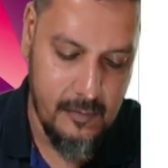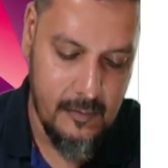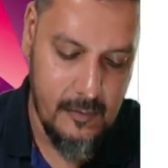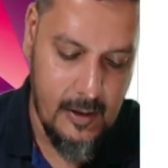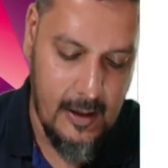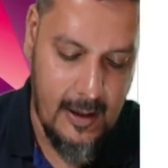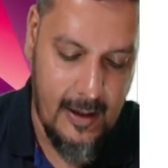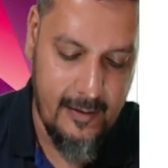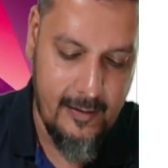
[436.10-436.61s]

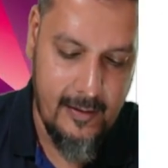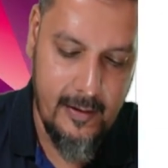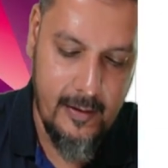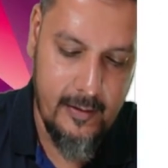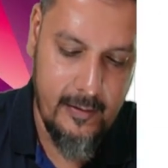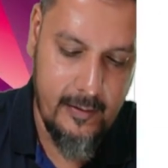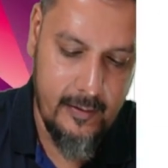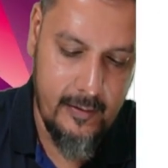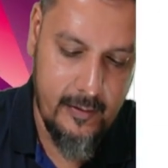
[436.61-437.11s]
Answer
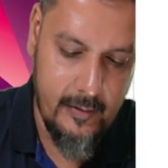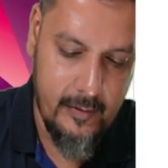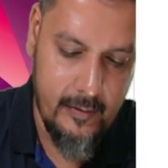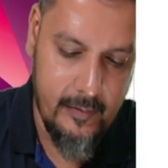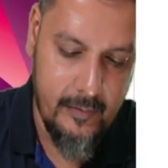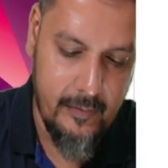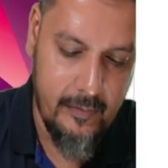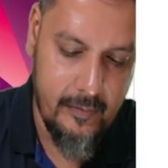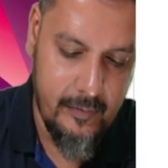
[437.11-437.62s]
is
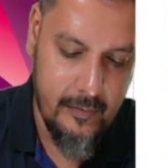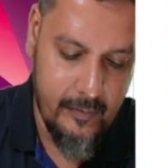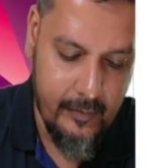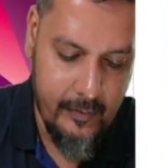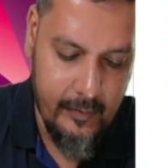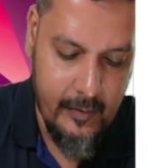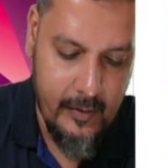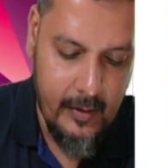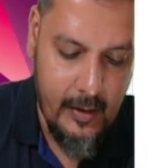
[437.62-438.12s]

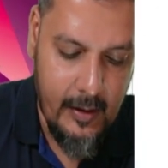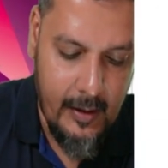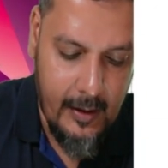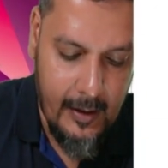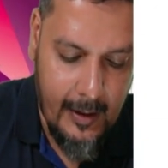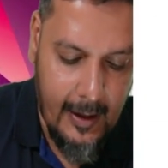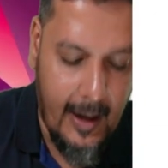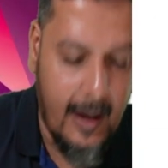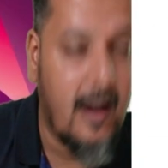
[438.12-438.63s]

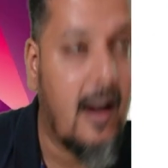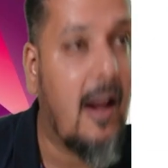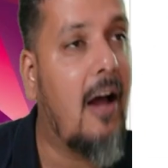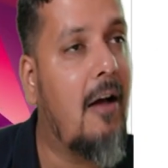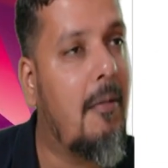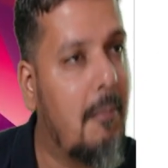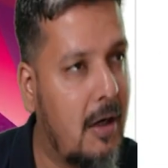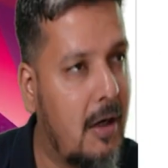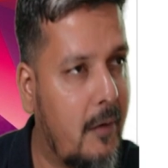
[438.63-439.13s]

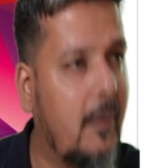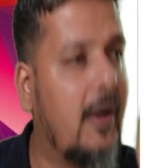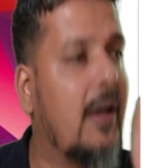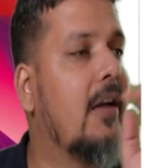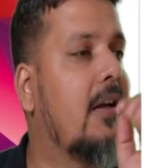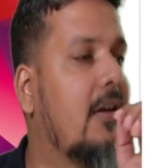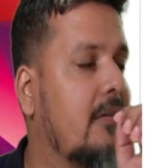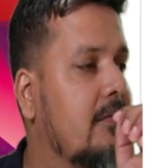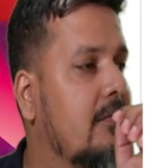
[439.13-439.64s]
Kerala. But
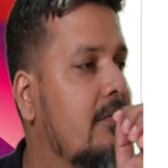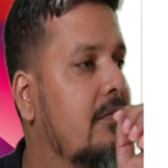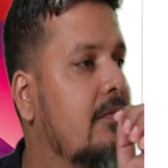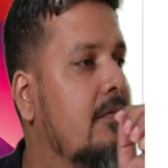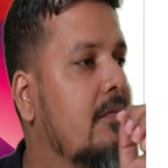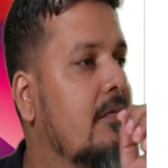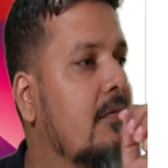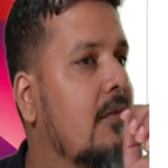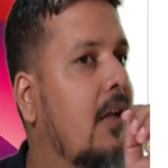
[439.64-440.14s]
wait,
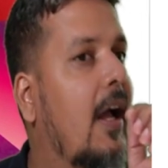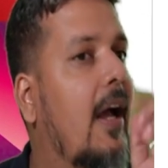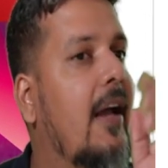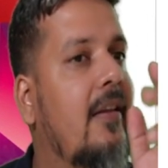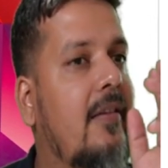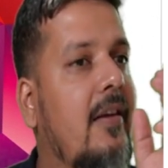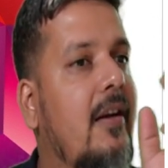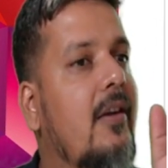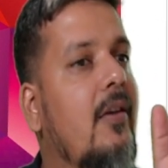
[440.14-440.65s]
I
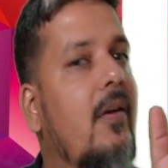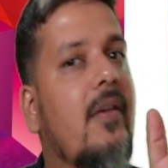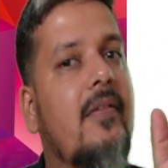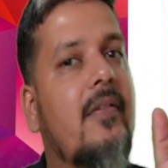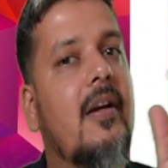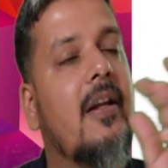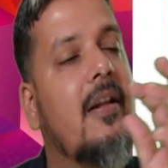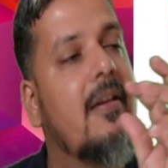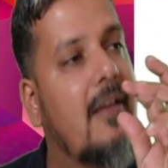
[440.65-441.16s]
said you
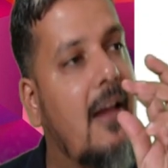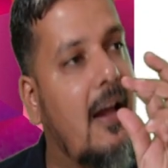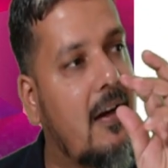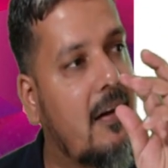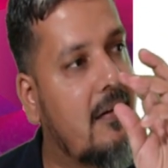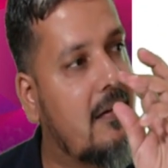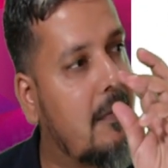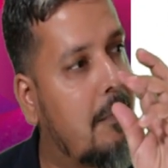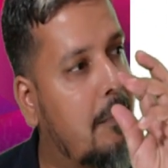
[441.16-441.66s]
yesterday there
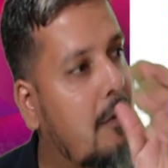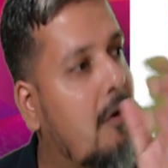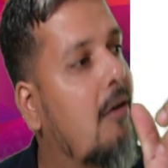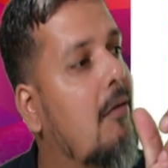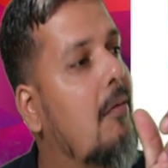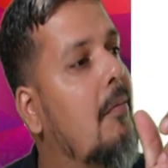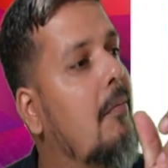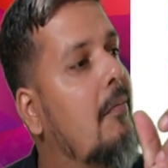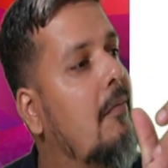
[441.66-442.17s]
is a
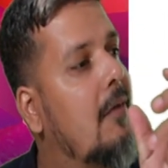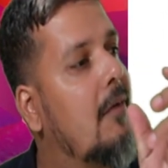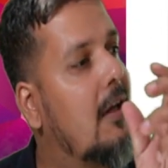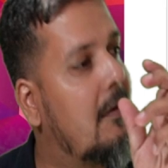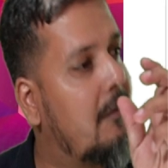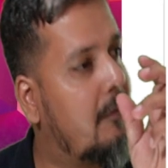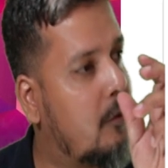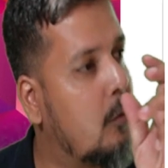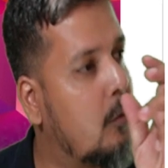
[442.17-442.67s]
problem in
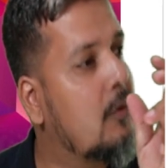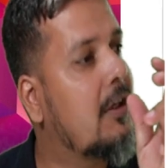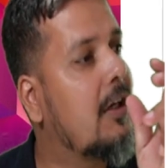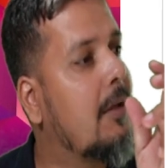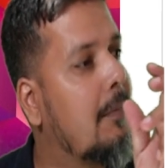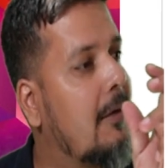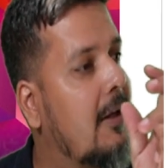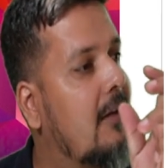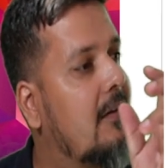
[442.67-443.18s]
2-3
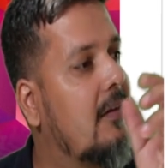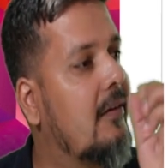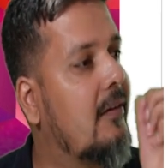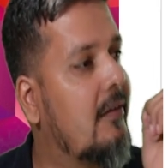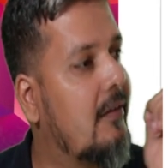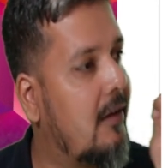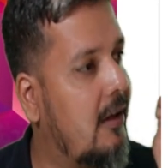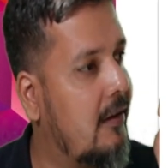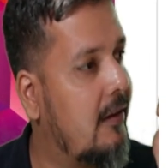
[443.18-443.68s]

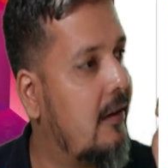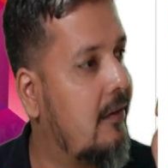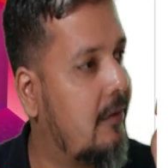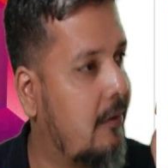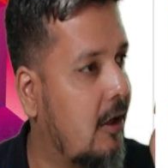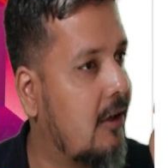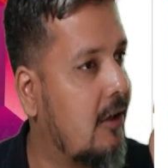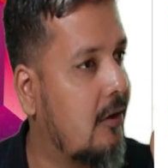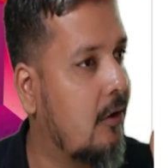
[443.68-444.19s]
places in this
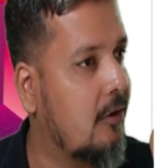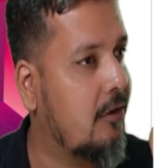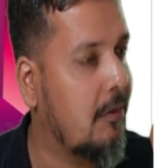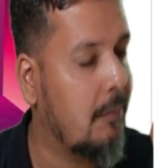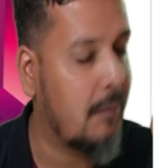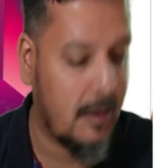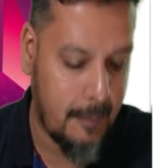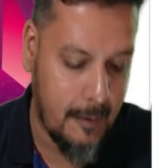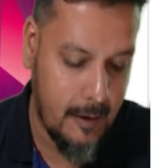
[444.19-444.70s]
question
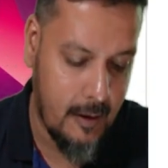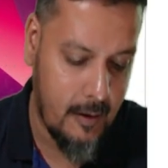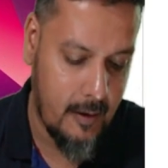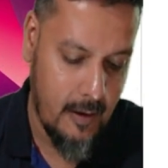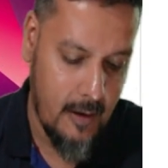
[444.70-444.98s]
paper.